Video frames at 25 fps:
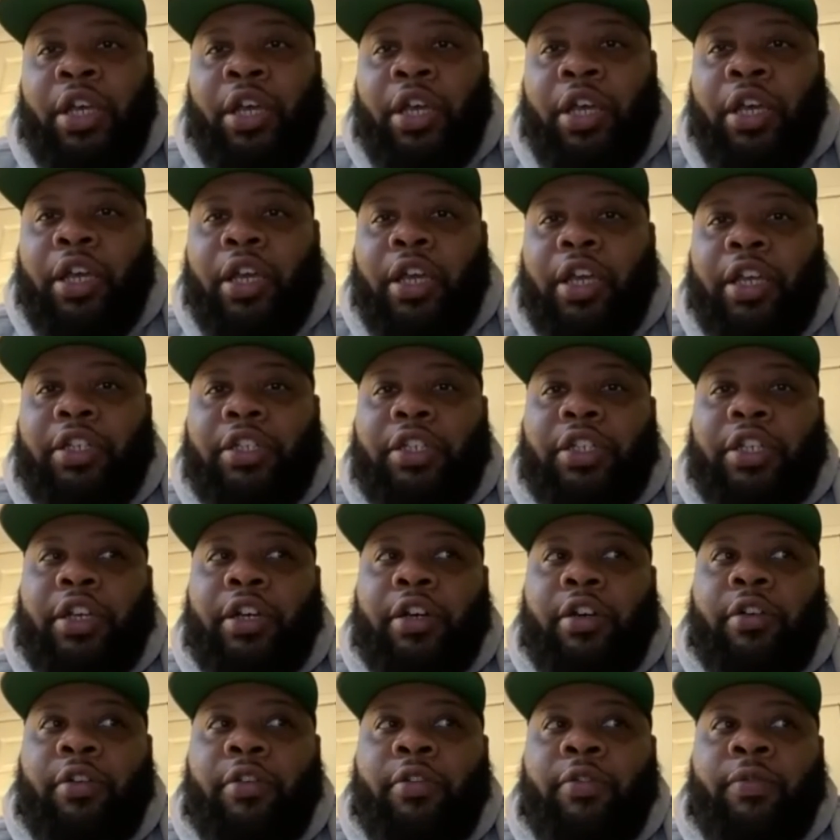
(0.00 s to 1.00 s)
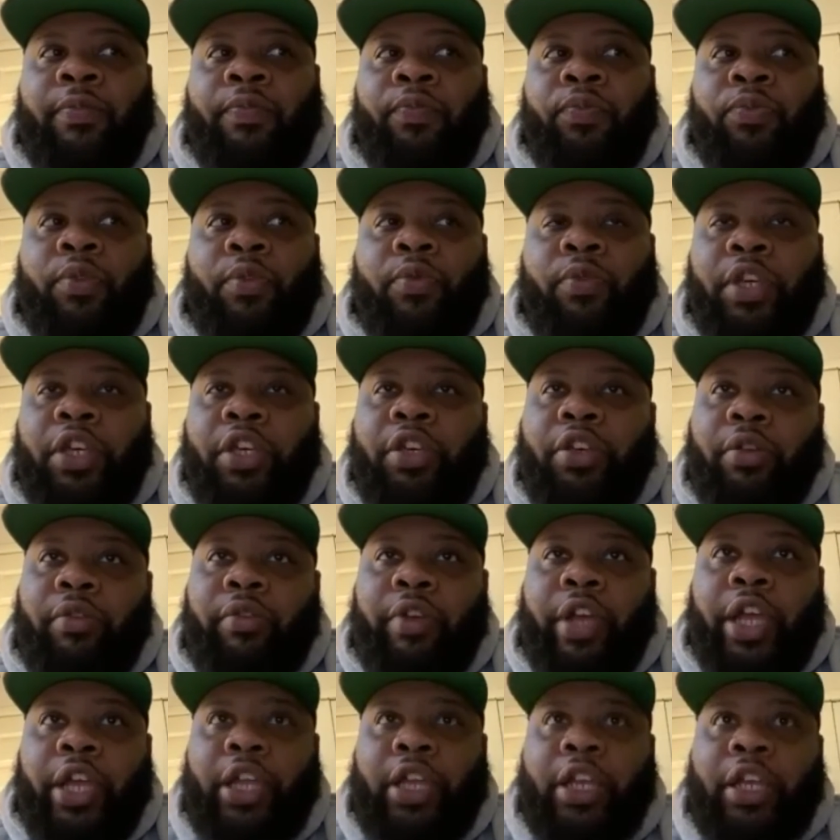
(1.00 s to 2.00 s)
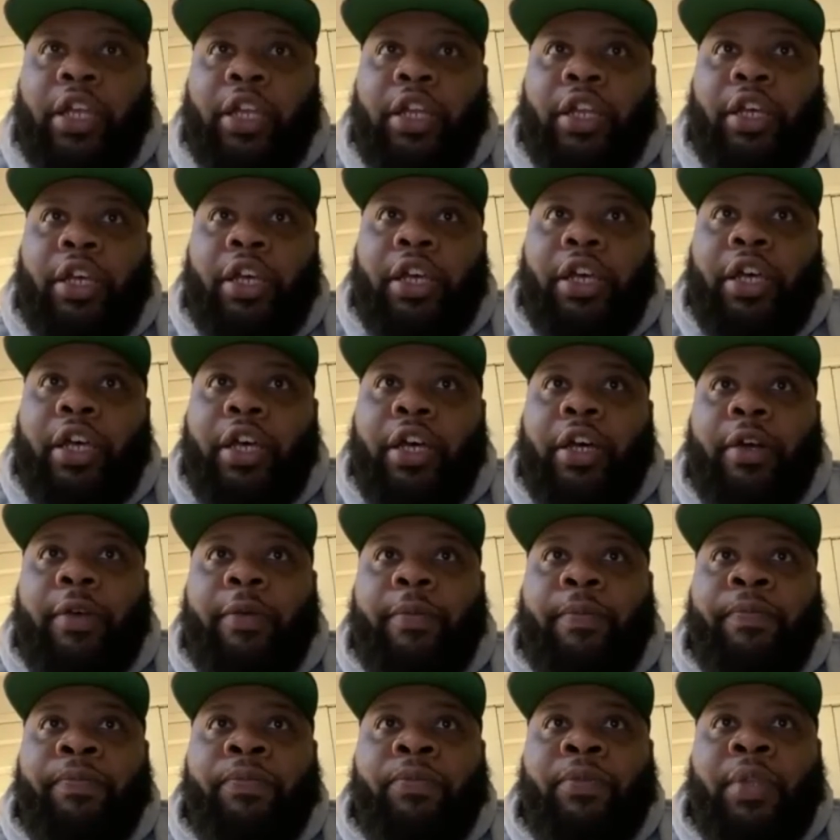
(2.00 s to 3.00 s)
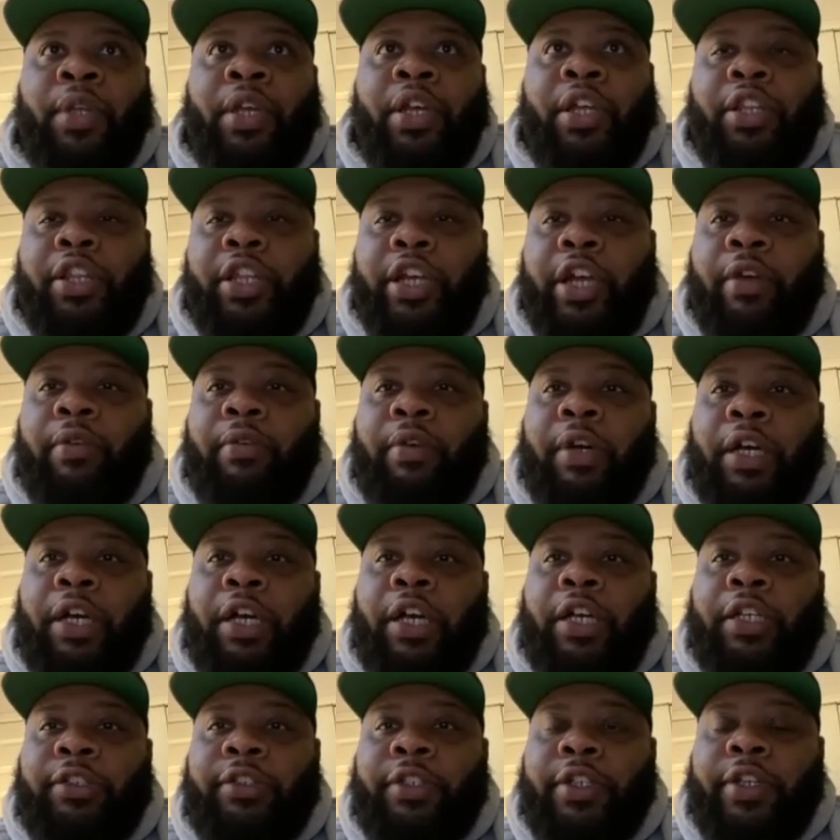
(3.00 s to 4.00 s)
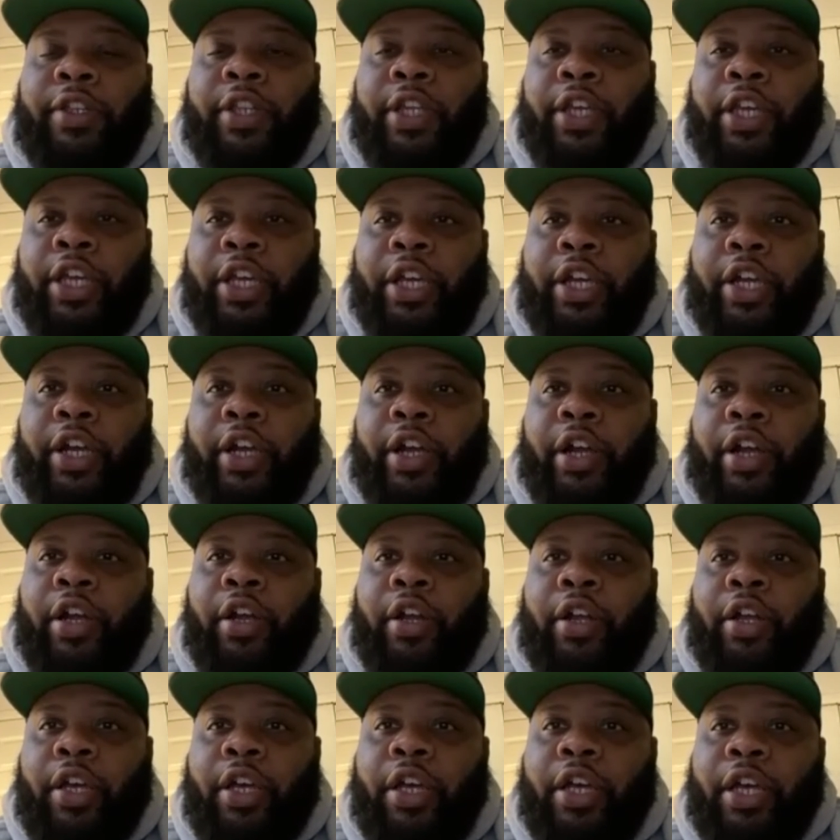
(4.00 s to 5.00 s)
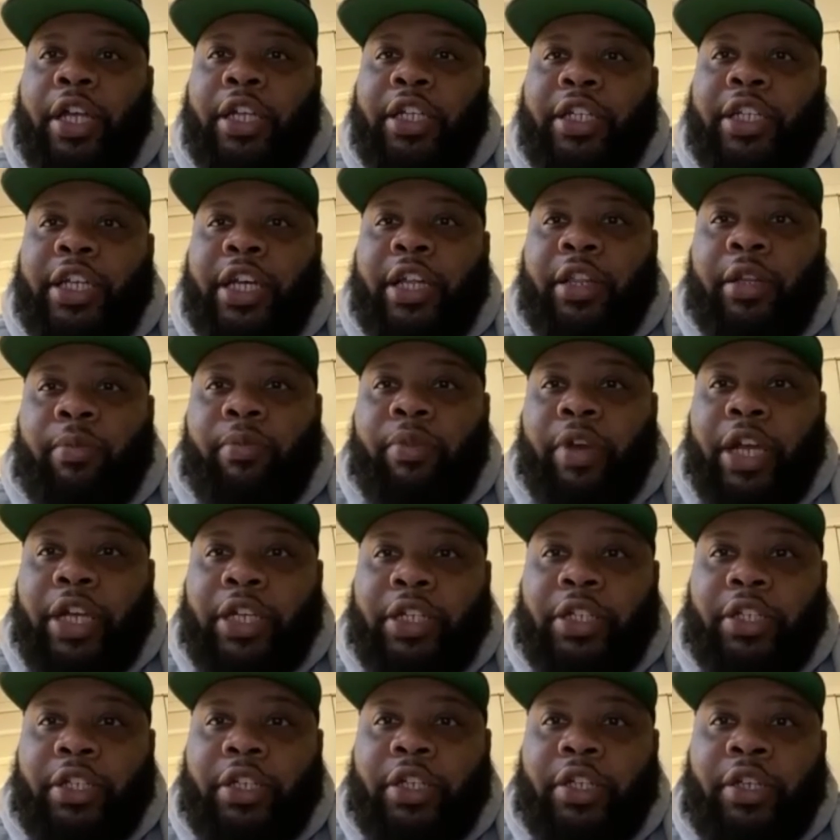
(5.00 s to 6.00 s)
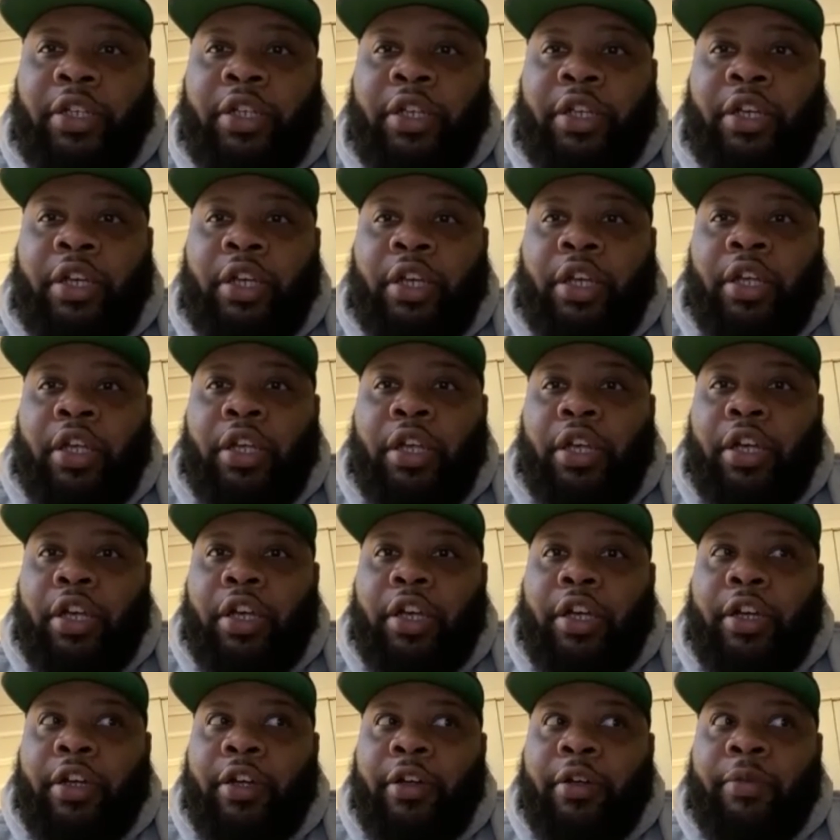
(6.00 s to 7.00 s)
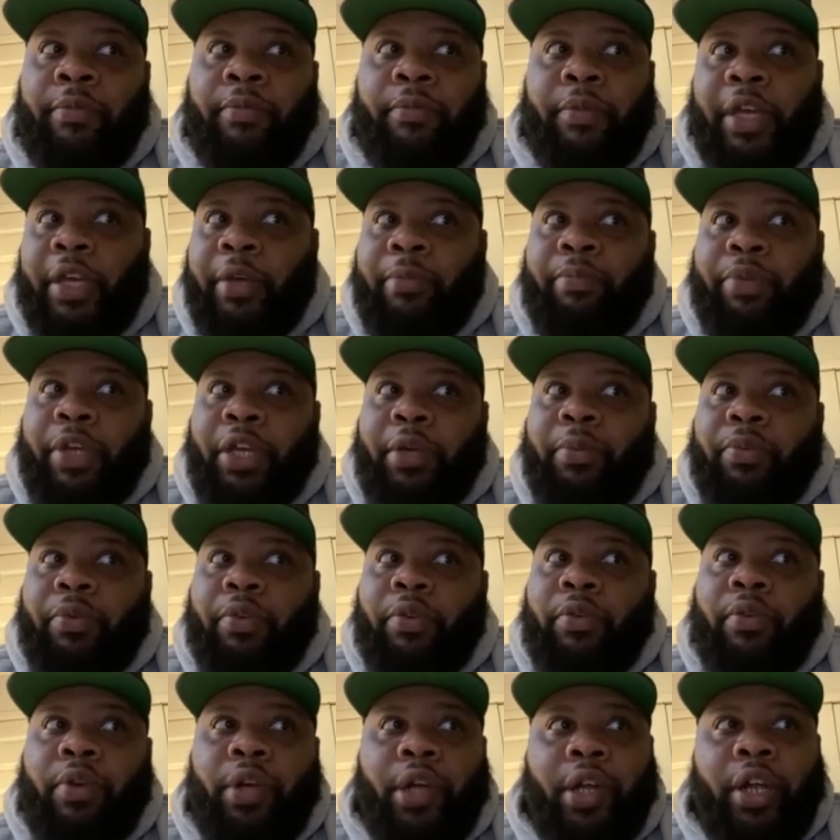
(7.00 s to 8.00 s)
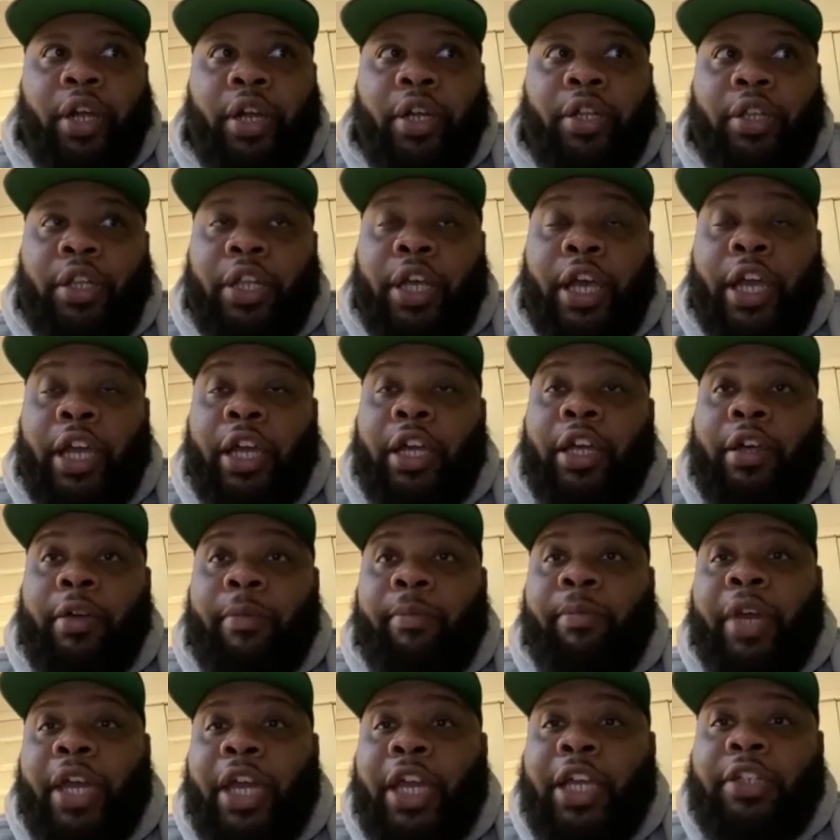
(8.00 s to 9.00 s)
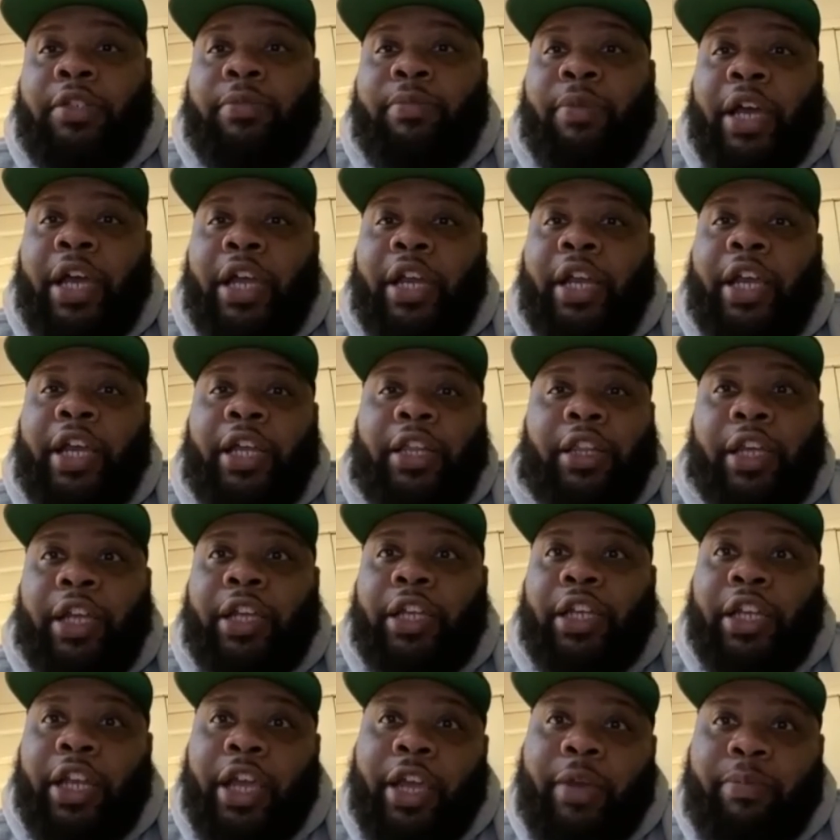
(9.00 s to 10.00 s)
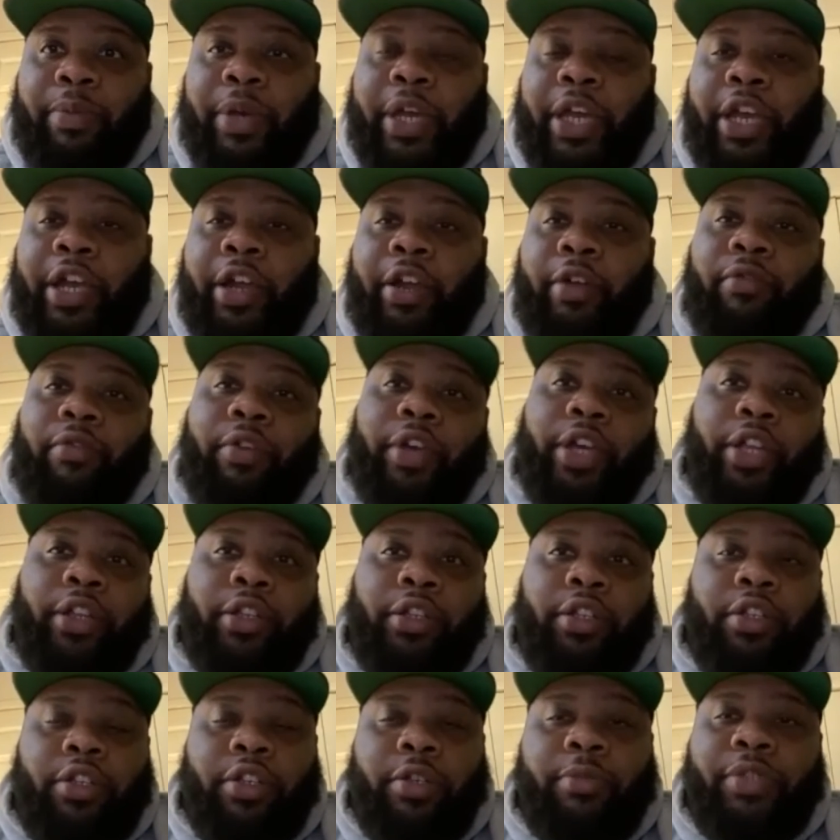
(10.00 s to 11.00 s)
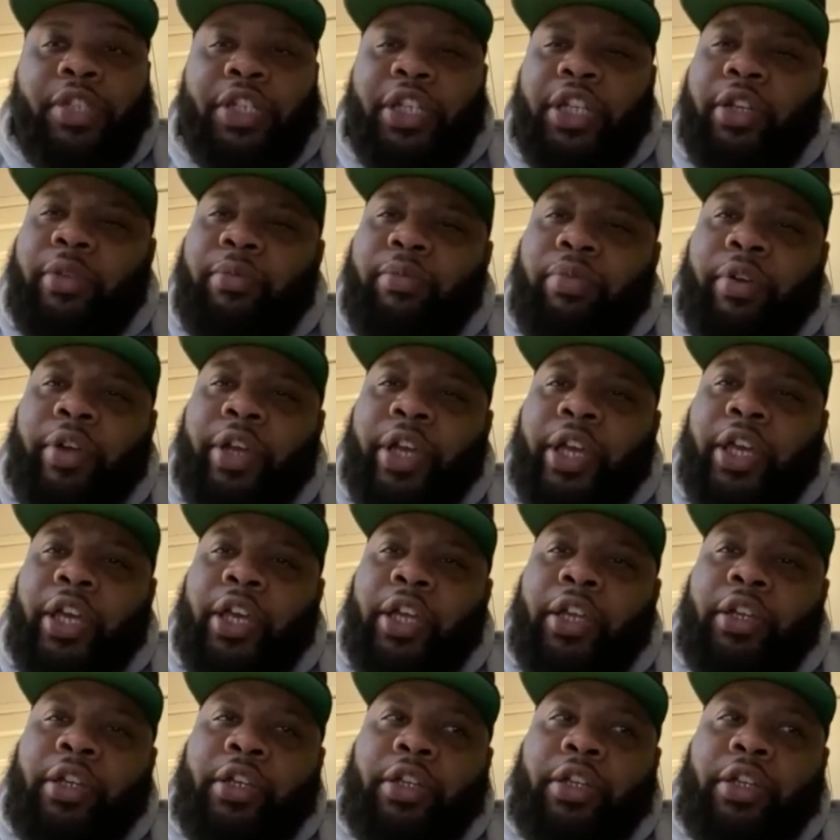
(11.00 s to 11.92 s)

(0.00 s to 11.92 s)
And so we curated their 100th year celebration, and people were like amazed by that. Like they pair with, you know what I'm saying, a brand